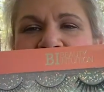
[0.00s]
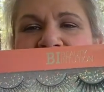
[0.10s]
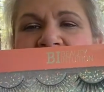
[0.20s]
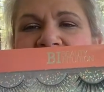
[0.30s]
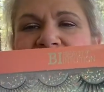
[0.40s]

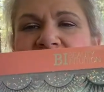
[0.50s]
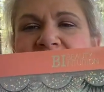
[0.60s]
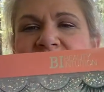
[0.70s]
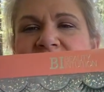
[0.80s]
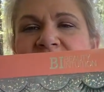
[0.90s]
Yes,
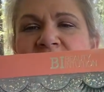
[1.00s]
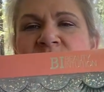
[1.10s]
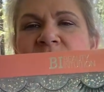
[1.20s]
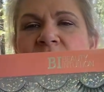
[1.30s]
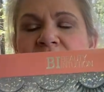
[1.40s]

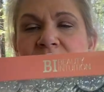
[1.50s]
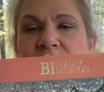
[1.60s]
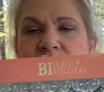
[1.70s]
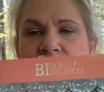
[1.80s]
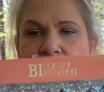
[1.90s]
those are very
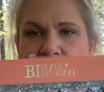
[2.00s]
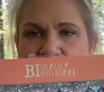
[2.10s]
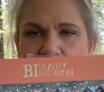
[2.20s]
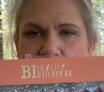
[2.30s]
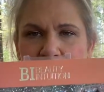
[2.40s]
extreme
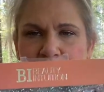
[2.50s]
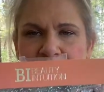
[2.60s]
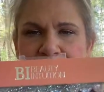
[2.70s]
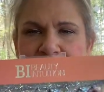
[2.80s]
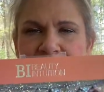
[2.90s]
for me.
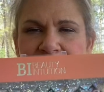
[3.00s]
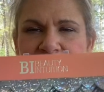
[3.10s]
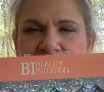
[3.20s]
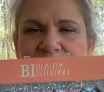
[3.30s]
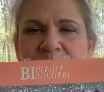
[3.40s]

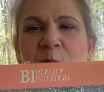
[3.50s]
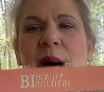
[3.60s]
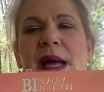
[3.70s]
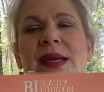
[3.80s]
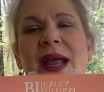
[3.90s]

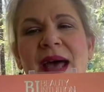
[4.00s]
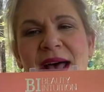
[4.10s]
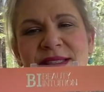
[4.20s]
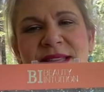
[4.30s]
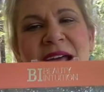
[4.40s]
But
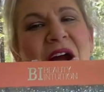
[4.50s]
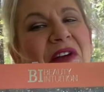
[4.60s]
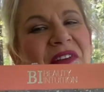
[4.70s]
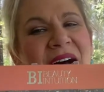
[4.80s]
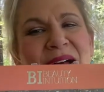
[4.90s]
yes, they are
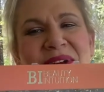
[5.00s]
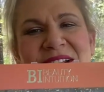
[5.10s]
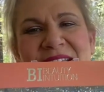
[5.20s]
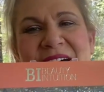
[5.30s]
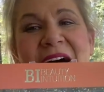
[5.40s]

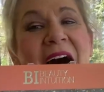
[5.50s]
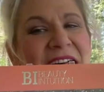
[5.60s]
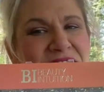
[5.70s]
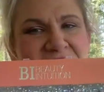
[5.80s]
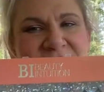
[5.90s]

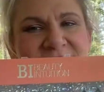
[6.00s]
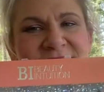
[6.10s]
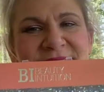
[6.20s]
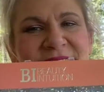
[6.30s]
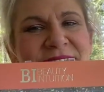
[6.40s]
fabulash,
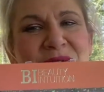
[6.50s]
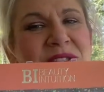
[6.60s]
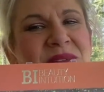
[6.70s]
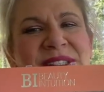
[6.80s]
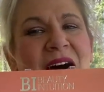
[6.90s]
which
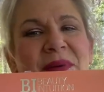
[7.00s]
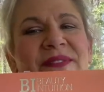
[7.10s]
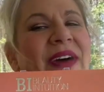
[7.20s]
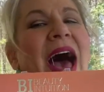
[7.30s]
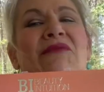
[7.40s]
means I'll be
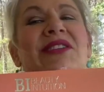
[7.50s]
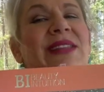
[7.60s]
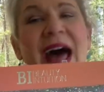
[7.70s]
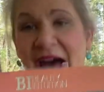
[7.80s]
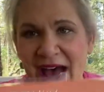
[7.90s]

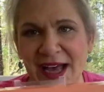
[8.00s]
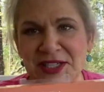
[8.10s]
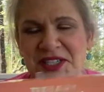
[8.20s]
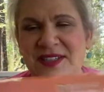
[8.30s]
fabulash